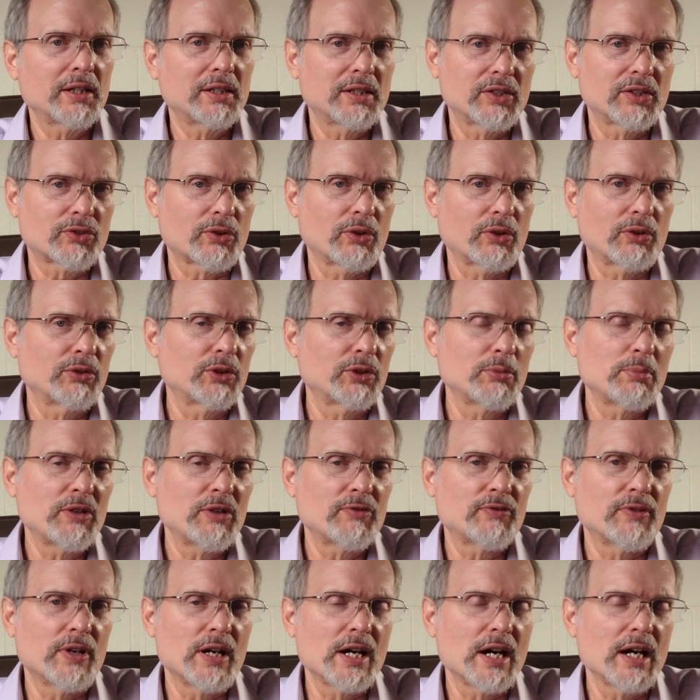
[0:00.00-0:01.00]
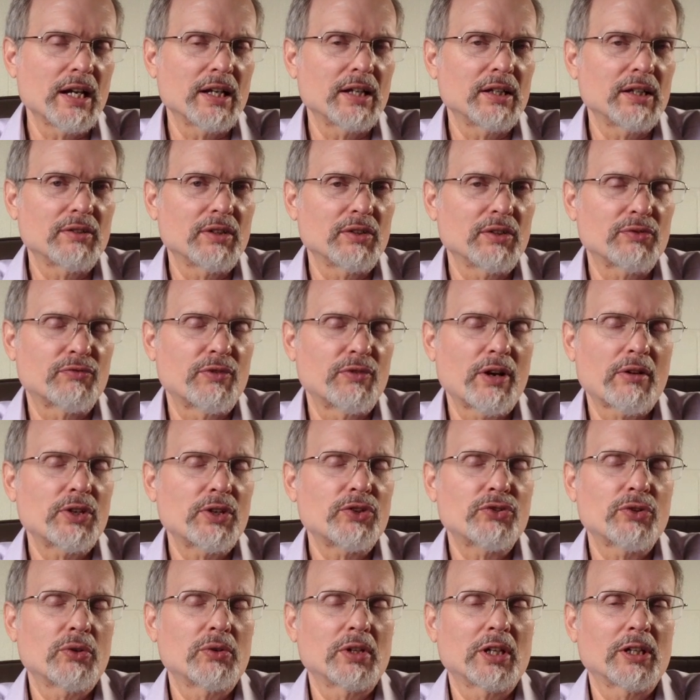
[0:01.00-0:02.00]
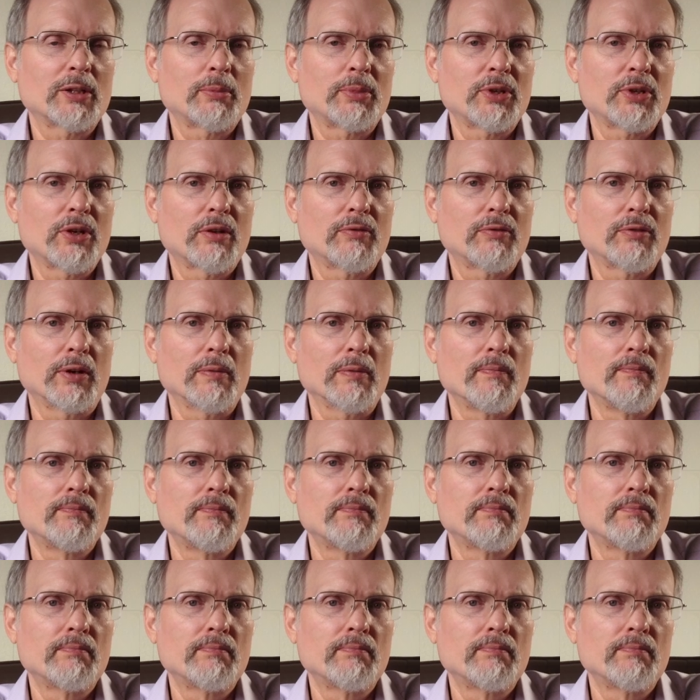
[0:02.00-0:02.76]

It's going to be fine. It's very soon it'll be over.